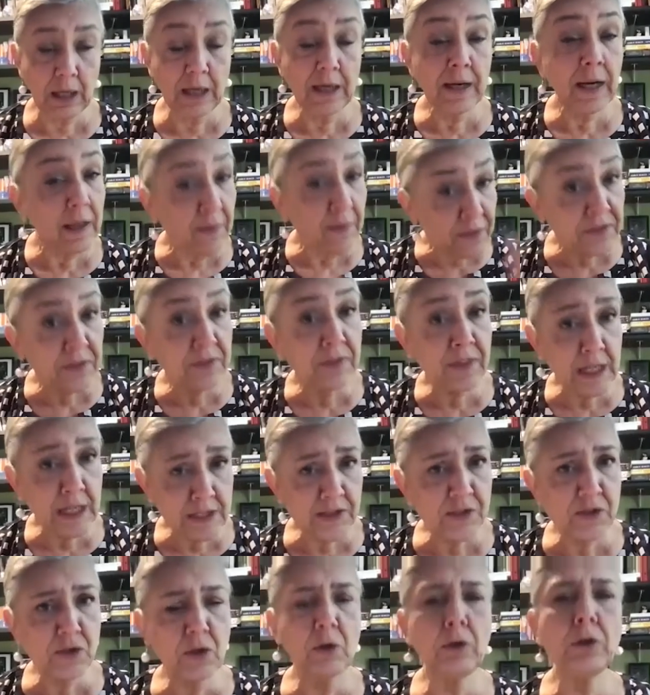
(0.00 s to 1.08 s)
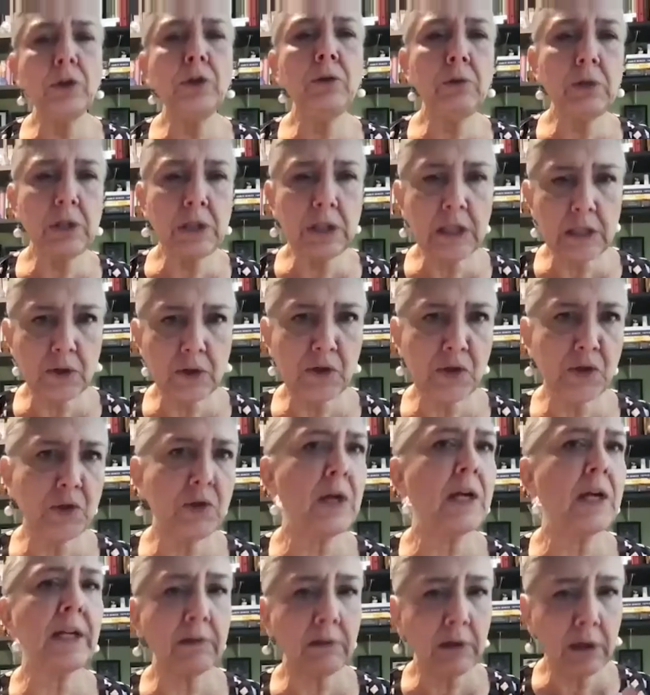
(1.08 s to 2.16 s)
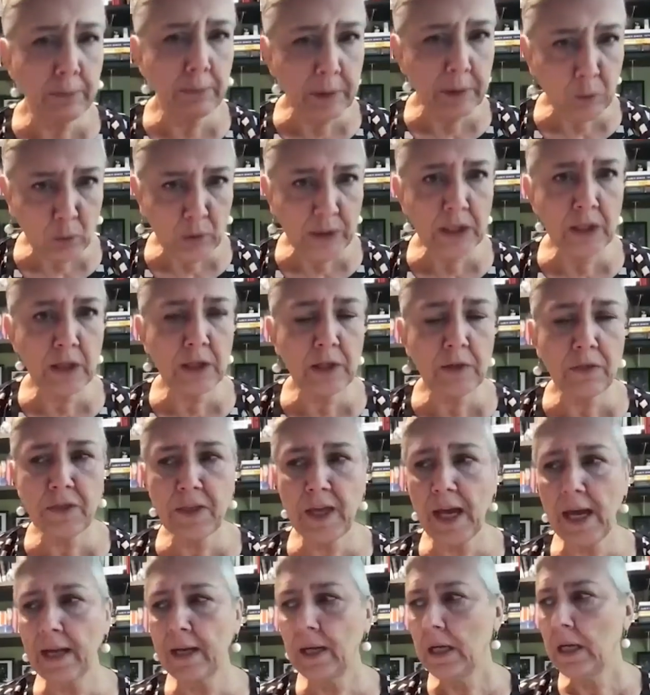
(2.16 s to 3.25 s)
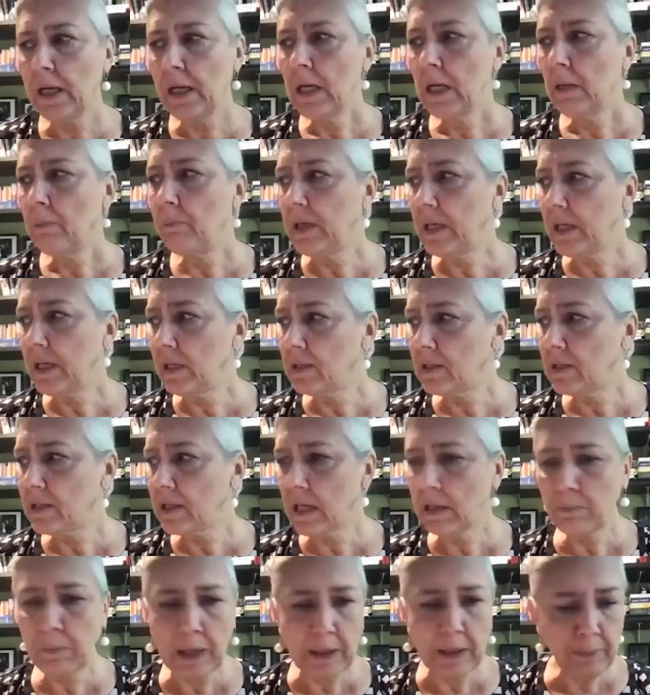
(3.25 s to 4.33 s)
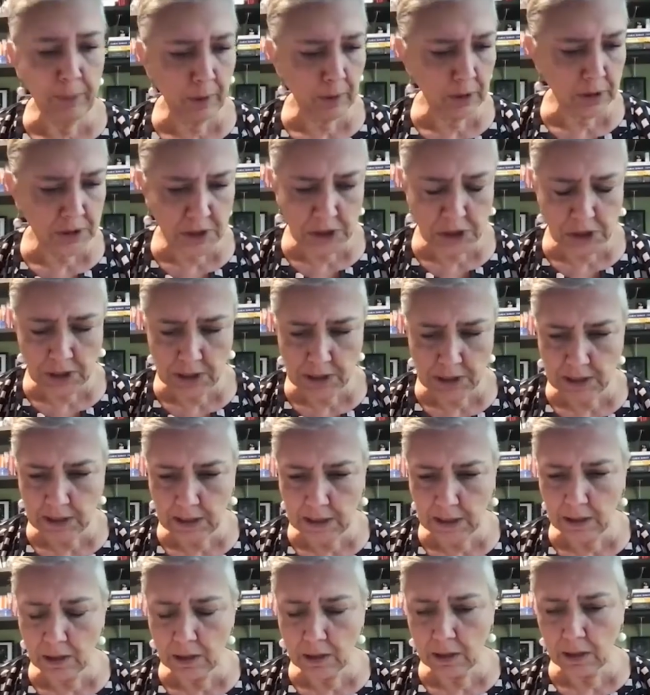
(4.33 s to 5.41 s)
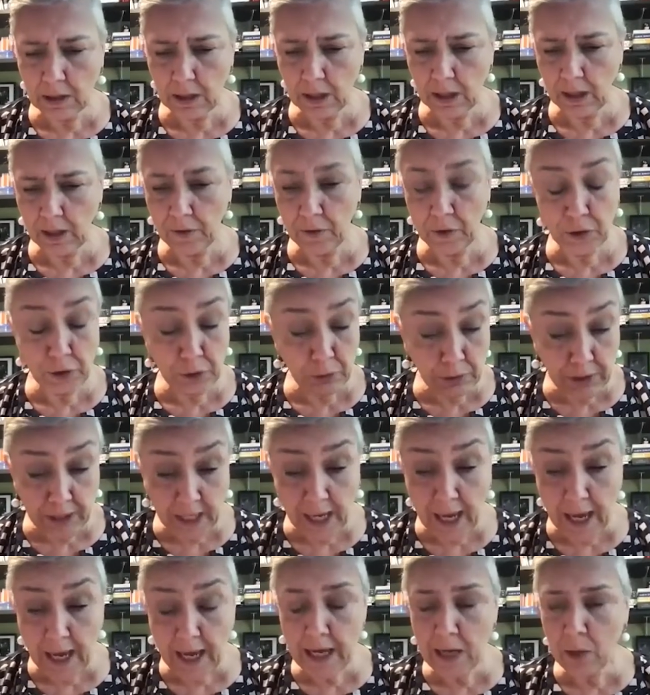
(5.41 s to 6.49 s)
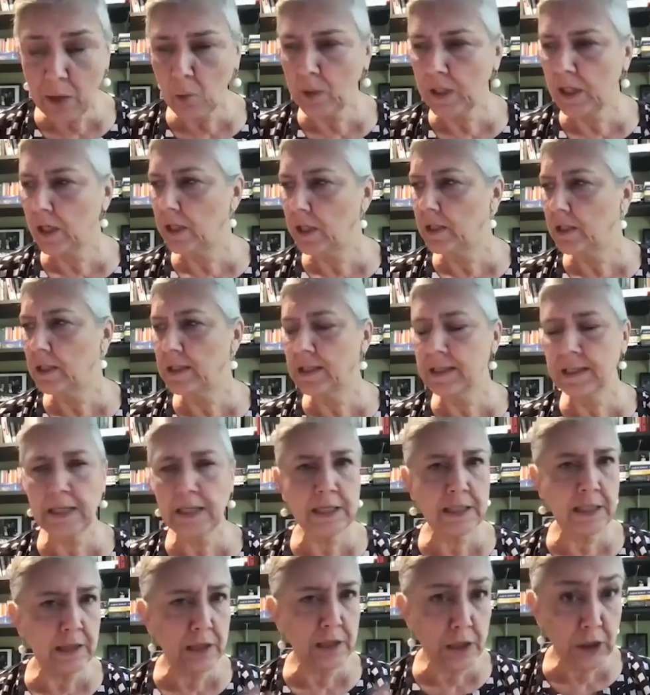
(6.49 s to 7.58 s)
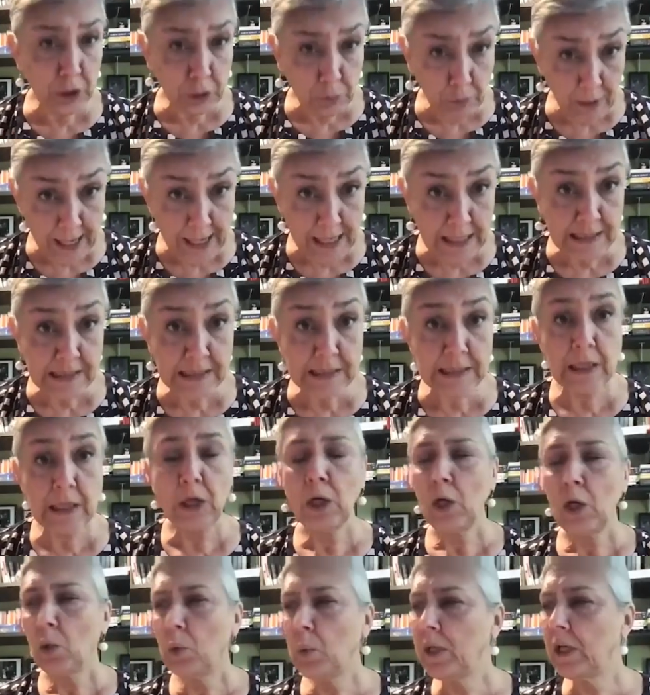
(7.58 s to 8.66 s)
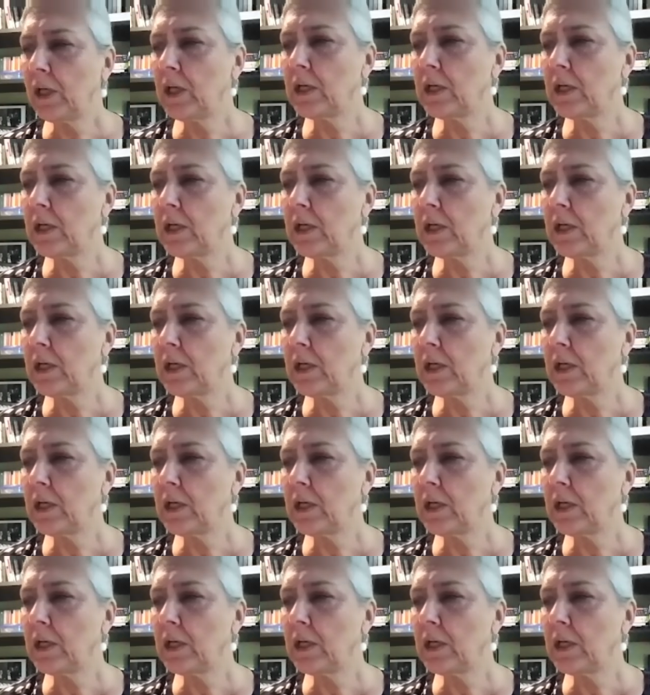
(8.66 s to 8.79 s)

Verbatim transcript: And, and that's not unique in Australia. I mean, we heard that being said by politicians in uh, the UK, we heard it said true. in the US, we mm.